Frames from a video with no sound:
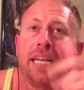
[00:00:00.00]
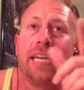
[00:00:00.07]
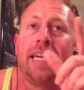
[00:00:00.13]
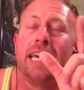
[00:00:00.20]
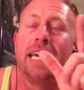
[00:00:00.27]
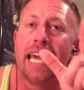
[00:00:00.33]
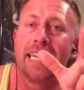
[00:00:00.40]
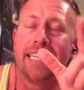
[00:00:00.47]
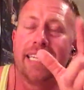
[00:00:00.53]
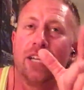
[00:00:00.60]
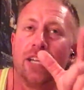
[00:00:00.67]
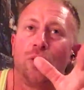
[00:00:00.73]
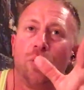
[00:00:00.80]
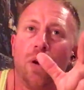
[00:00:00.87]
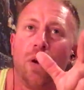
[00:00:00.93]
But he
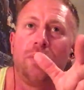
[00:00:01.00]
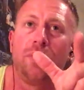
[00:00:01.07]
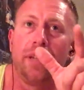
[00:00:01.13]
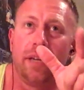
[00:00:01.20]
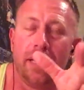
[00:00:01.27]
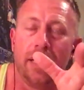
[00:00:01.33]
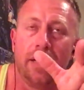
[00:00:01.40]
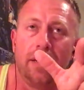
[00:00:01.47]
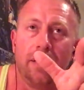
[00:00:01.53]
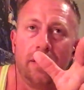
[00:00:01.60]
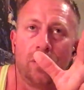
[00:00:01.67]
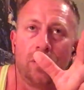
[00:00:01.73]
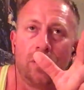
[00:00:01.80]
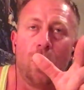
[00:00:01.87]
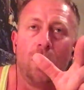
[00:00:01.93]
did quote
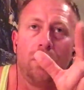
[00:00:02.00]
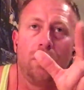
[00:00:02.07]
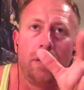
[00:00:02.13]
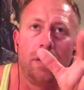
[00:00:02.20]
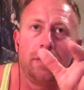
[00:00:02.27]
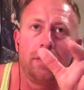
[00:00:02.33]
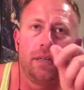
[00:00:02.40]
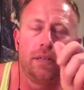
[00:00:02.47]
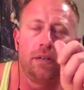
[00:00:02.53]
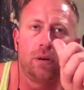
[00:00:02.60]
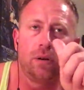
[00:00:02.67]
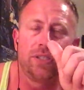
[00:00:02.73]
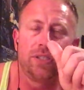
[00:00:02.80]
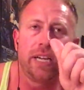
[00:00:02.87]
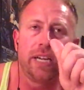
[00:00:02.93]

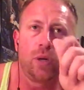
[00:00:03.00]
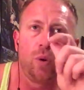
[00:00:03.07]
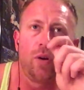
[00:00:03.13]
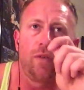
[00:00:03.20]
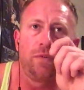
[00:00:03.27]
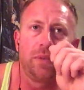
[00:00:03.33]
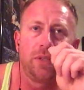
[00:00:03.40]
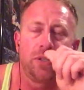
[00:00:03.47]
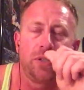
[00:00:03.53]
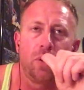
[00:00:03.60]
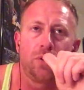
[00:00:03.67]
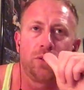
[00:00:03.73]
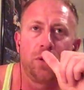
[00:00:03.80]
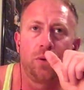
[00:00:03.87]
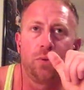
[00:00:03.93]
or say a quote from this
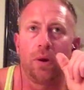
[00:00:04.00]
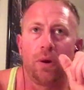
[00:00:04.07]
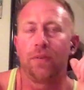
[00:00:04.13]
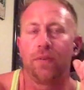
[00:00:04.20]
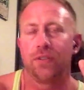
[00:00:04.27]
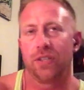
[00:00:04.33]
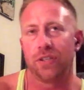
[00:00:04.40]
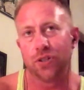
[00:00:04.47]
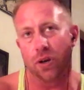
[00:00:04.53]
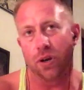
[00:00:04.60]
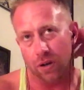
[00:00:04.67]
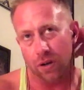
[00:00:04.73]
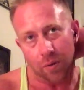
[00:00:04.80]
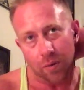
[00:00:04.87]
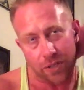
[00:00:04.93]
cartoon referencing
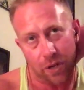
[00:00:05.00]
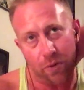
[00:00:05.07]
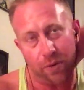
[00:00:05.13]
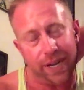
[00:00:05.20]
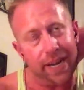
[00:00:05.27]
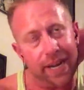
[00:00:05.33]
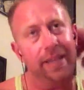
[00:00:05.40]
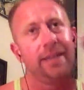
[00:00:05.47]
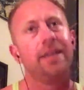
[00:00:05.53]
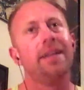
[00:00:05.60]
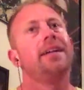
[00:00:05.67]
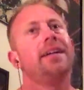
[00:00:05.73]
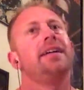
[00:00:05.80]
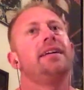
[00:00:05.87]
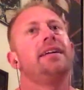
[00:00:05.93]
Juggernaut, which okay,
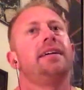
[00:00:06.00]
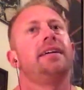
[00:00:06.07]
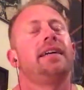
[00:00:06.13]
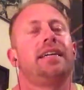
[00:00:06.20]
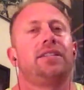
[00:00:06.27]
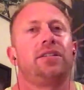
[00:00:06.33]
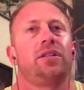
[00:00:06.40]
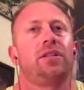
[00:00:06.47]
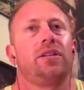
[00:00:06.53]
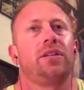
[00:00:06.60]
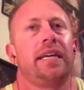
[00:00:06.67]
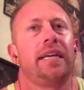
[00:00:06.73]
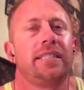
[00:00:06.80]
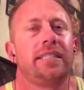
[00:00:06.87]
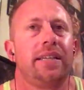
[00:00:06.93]
he's clearly
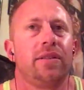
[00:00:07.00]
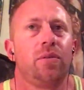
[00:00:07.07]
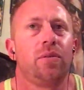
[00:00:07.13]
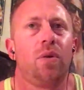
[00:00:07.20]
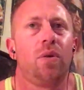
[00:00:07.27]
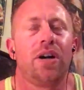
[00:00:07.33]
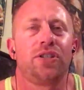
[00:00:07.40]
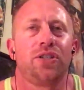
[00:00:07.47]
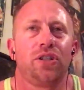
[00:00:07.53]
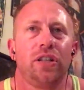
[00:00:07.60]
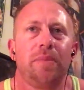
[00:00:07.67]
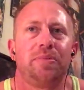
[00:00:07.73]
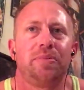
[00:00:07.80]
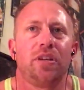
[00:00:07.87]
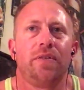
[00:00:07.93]
has either watched
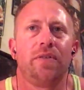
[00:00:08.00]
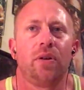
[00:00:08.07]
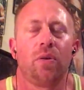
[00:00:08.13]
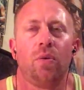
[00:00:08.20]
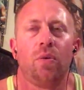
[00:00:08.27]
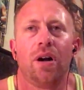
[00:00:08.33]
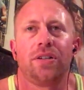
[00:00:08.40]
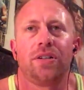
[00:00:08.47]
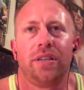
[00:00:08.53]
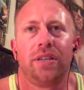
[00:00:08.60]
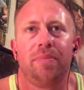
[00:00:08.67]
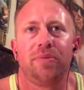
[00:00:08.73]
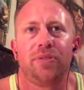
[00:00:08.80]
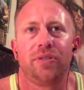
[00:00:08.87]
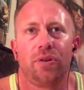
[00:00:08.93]
clips of it or watched the
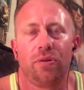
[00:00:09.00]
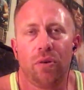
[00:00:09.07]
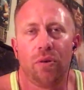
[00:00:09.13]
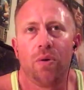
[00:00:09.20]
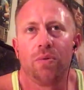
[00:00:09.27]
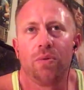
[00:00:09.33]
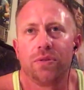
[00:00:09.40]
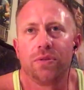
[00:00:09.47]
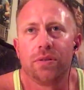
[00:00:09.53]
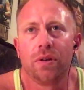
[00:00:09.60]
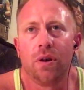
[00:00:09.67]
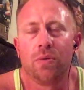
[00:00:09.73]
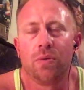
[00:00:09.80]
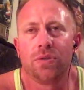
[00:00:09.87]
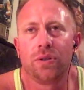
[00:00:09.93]
episode or owns
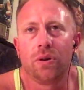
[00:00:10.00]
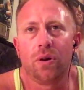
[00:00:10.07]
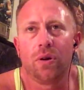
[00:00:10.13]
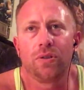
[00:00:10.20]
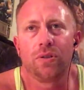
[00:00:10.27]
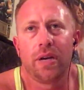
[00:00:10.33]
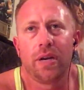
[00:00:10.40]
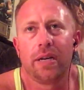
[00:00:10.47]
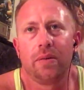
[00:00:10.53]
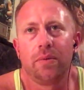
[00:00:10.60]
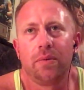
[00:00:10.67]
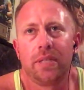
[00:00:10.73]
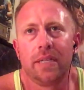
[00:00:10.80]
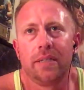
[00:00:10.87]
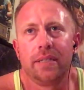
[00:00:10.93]
the cartoon. I
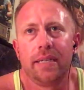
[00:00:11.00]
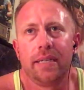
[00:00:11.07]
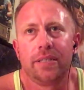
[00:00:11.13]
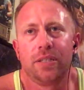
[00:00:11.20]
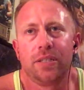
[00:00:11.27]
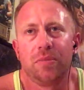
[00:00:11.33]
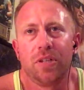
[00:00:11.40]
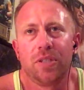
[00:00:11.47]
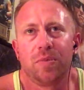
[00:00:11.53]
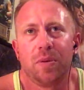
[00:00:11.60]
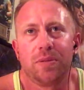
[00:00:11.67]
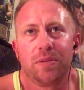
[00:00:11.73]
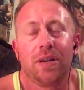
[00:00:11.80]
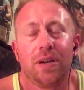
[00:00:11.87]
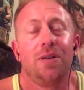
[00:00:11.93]
didn't dig too much, but I
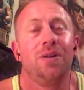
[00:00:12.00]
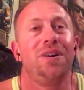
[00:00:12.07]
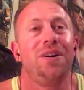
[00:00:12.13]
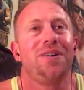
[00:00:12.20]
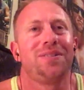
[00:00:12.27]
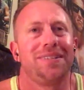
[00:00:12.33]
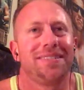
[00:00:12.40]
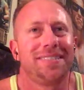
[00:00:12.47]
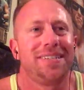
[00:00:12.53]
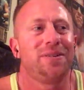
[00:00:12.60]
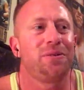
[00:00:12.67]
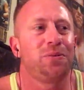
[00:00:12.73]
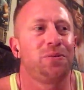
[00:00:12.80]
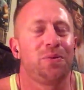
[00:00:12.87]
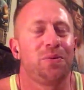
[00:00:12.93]
was like, oh, I see you're
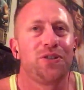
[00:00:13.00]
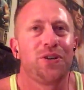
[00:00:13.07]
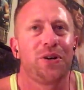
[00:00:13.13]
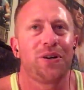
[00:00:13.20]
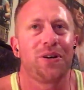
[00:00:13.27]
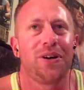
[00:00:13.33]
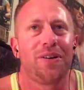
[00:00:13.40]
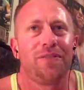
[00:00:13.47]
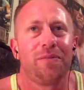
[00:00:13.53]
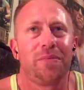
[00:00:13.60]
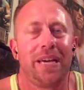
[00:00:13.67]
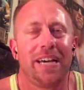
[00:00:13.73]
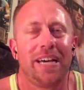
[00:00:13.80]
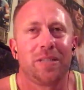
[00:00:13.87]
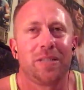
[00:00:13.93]
quoting Juggernaut from the
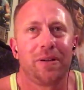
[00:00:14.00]
X-Men